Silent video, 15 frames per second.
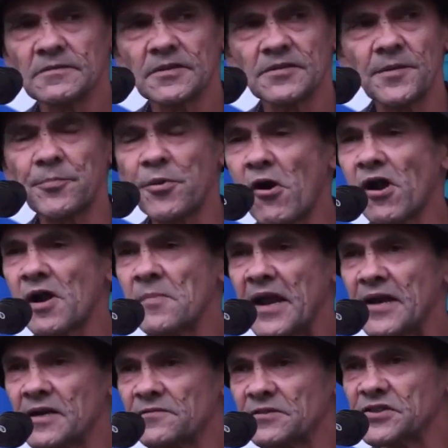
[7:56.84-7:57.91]
The
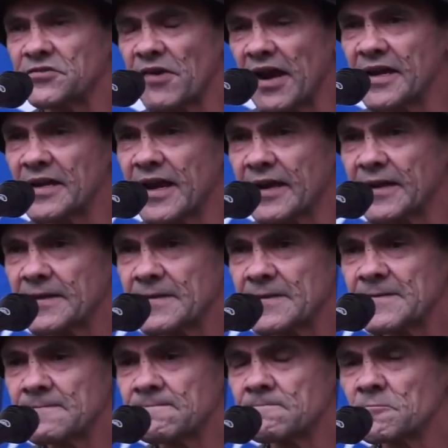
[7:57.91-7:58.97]
primate of Australia,
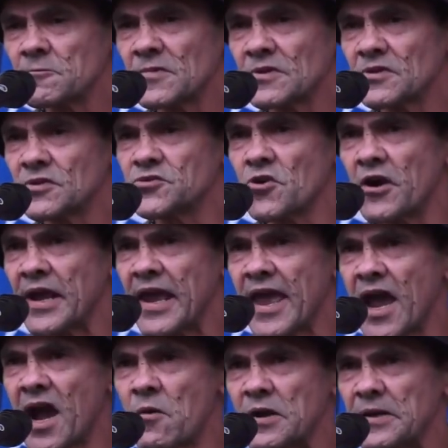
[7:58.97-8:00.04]
John
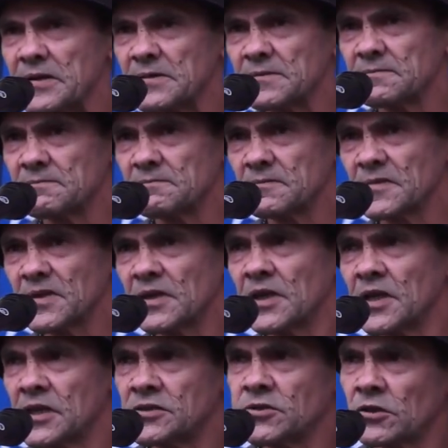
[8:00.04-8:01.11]
Howard,
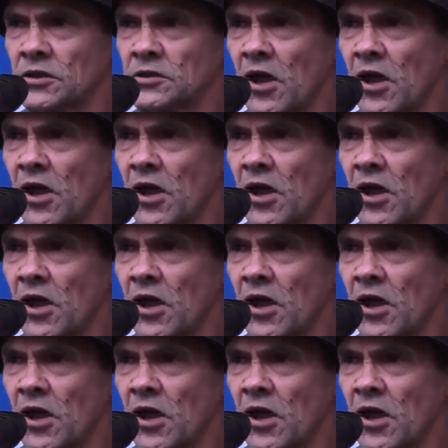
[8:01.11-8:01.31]
he's looking